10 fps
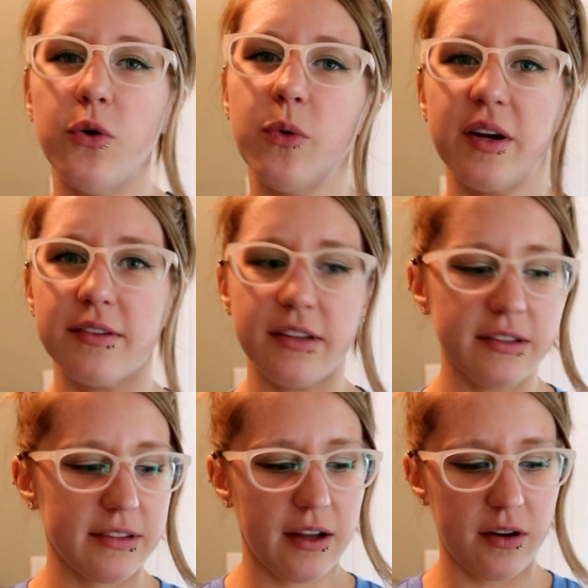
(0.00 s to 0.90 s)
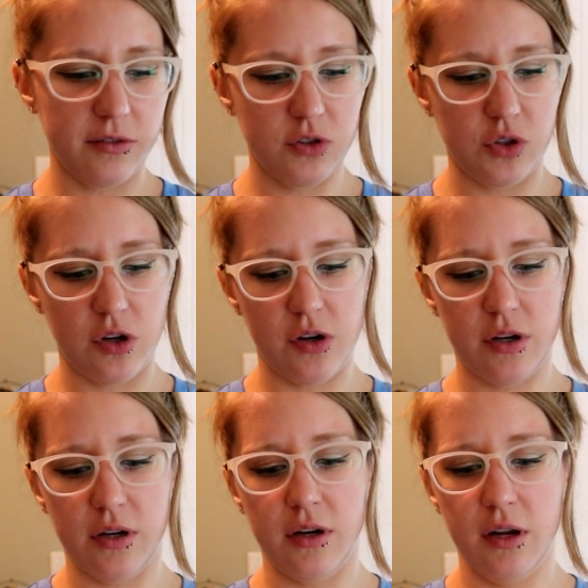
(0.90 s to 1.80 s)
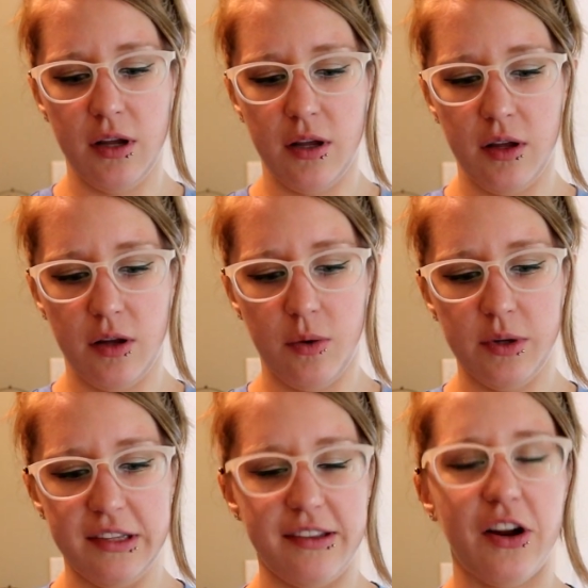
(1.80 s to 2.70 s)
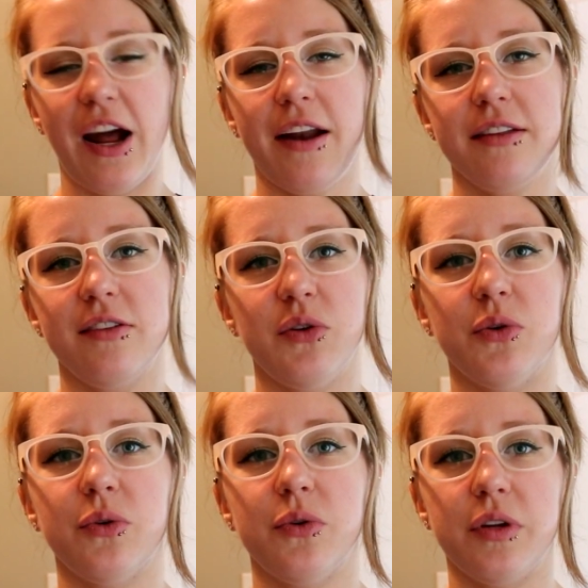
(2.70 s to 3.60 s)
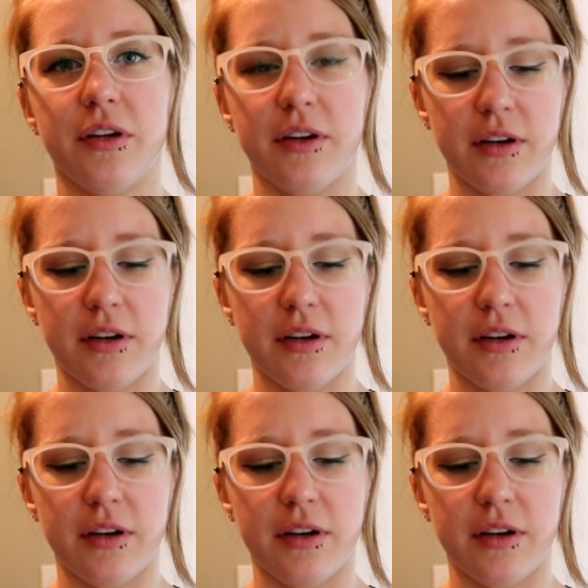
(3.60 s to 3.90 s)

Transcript: Who wears this kind of shirt, and what's their attitude?